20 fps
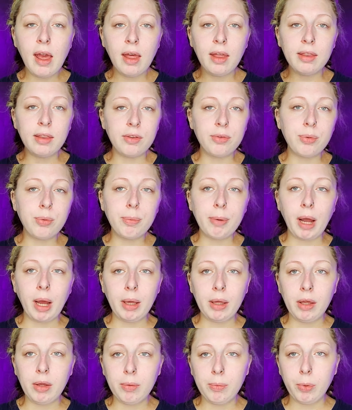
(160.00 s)
this would
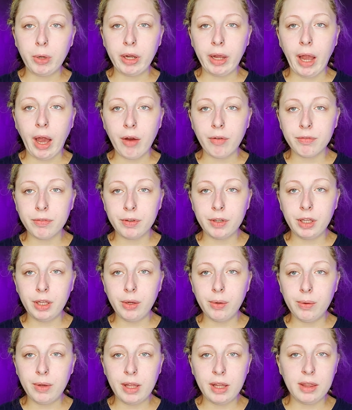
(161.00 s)
probably work out for
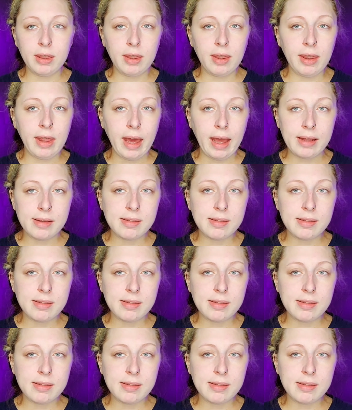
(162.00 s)
you in that